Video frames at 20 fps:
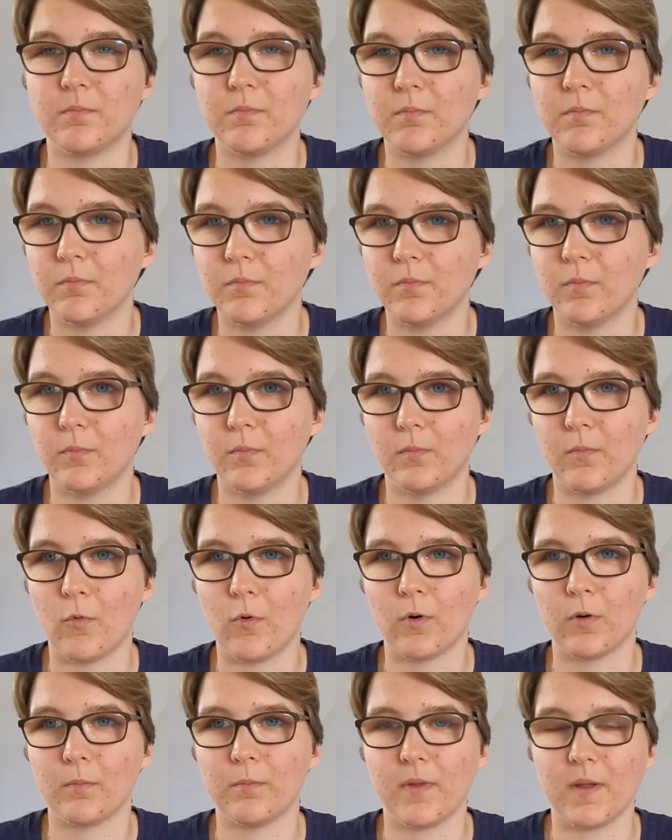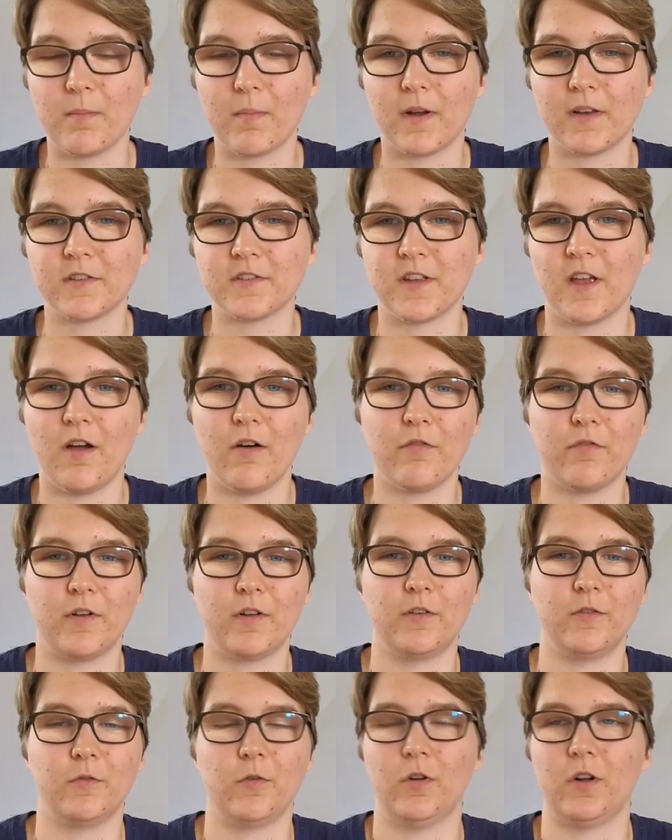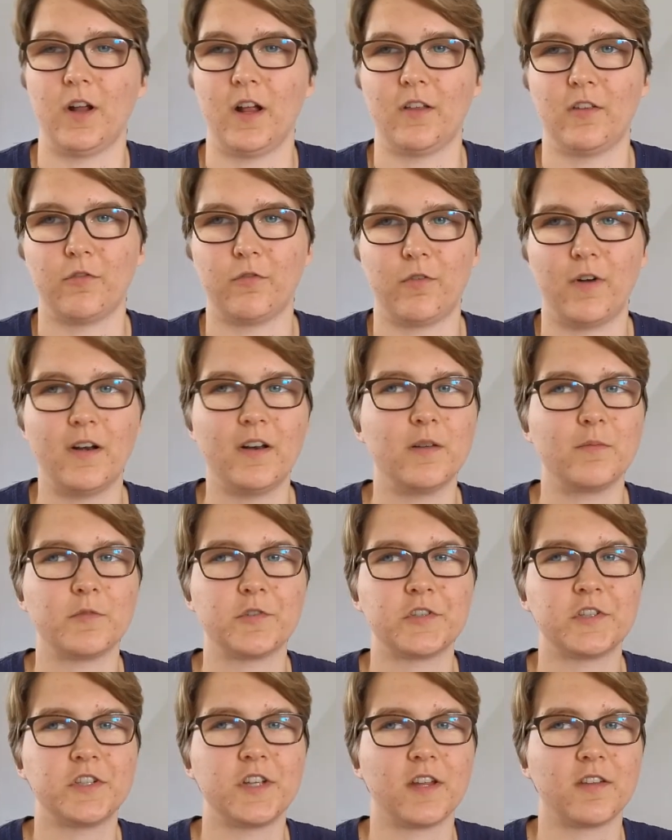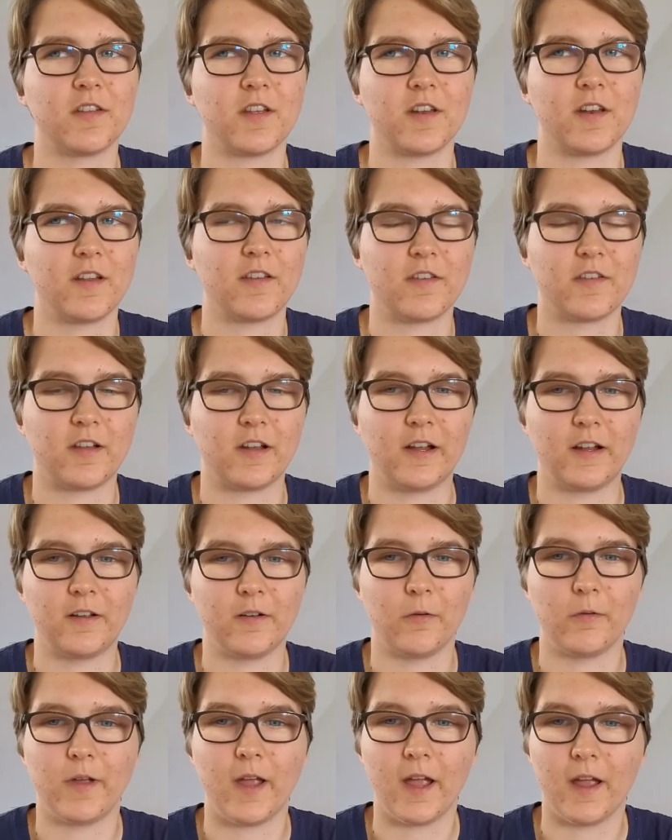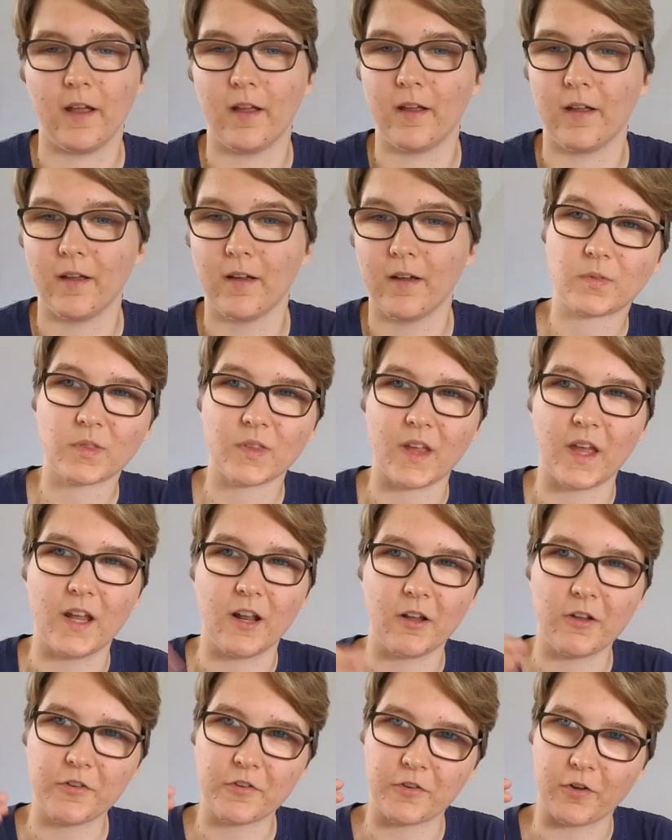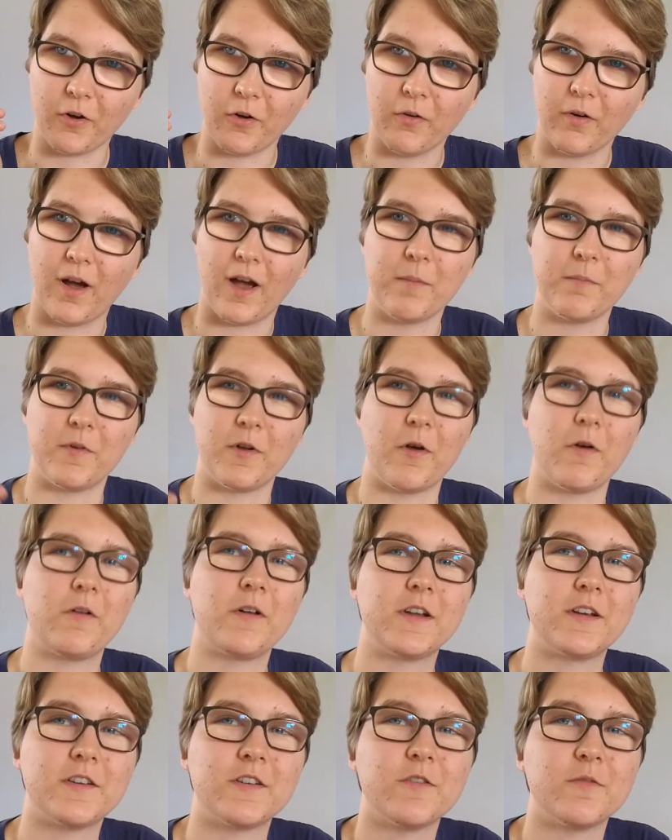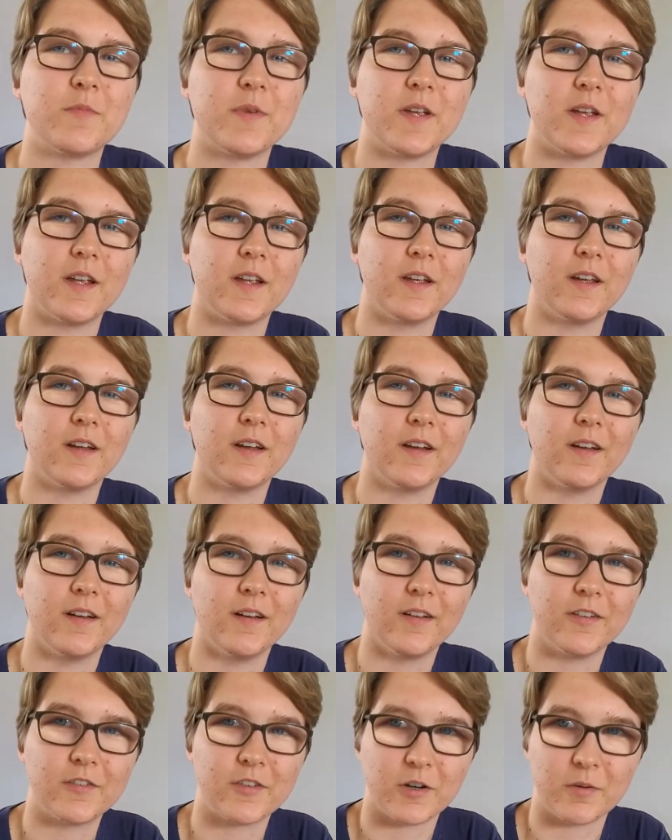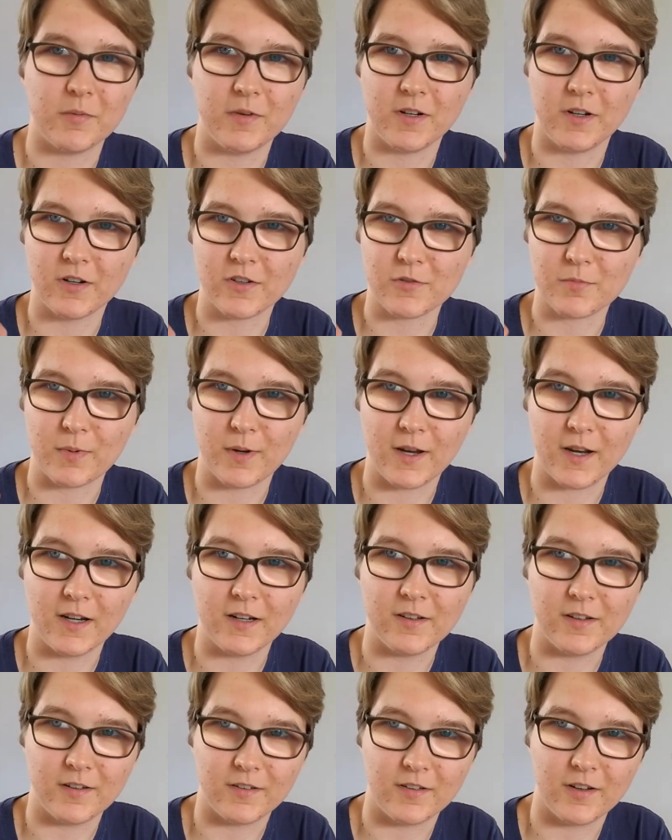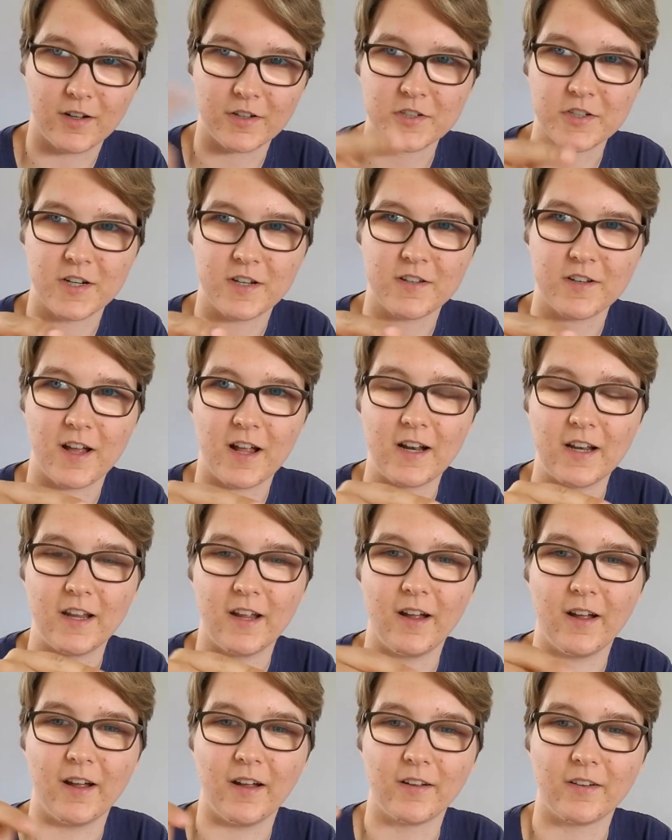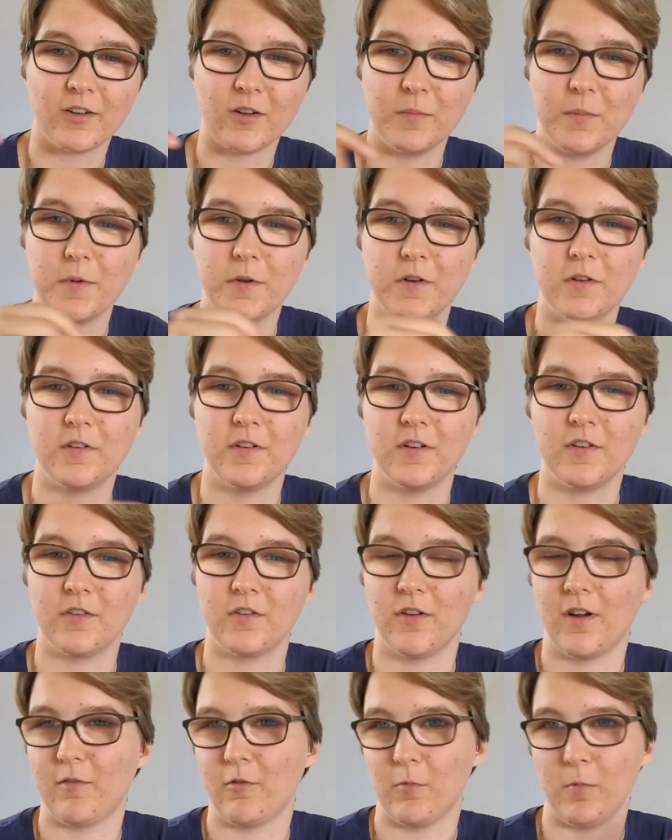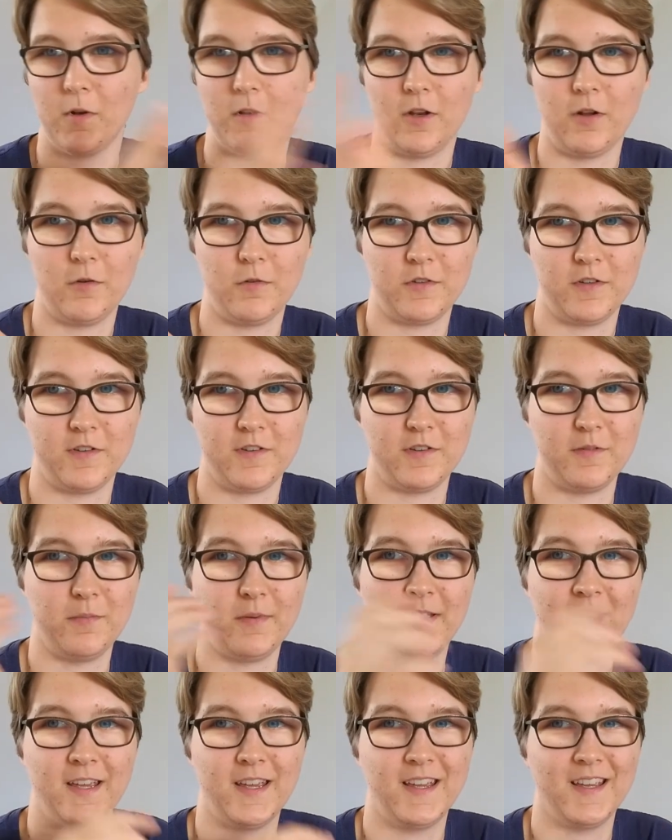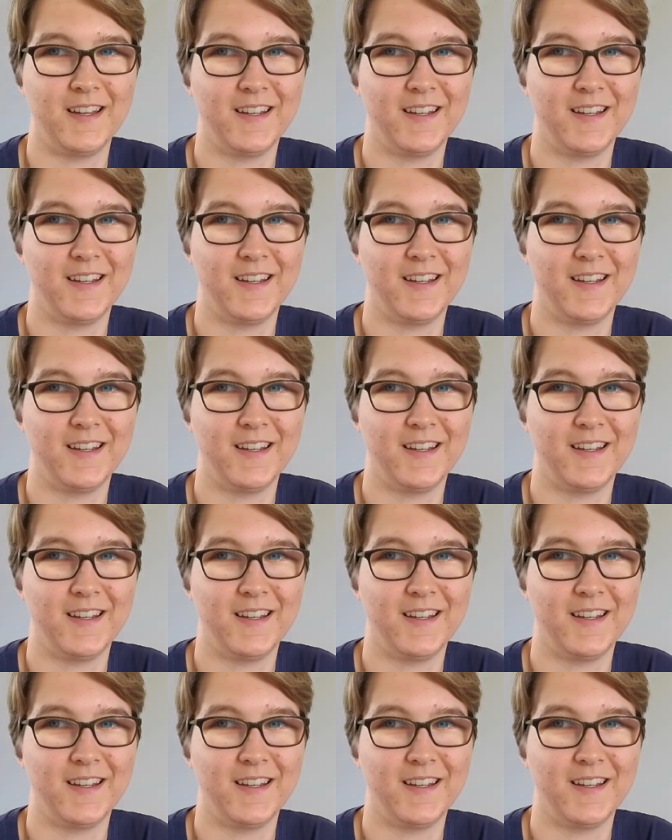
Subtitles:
more be myself and do all kinds of random shit and it's like, okay. And also, I'm the only 2P Germany cosplay in the Dutch Italia community, so everyone knows it's me.